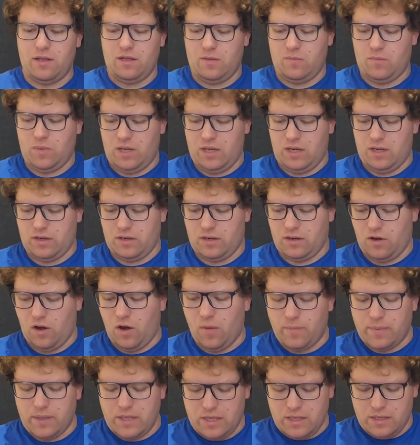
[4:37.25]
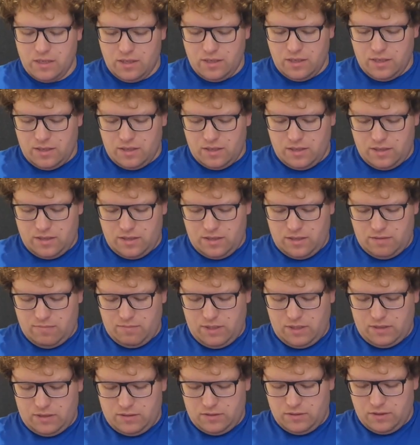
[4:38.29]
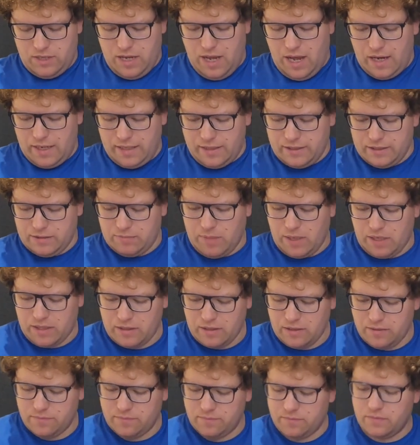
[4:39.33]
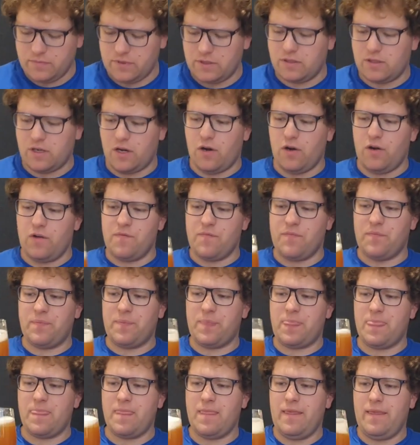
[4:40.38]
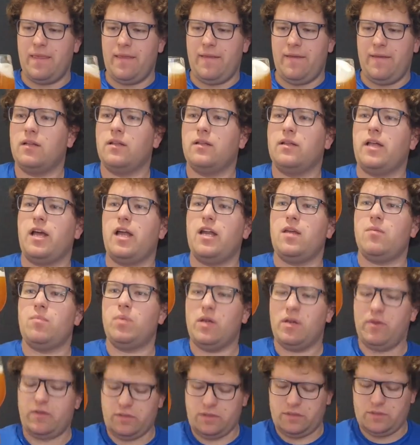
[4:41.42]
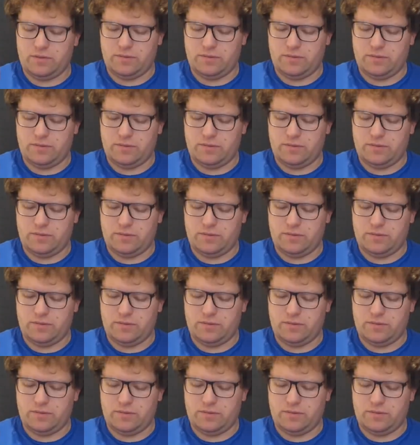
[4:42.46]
and being hoppy, that's not unexpected. So cloudy appearance,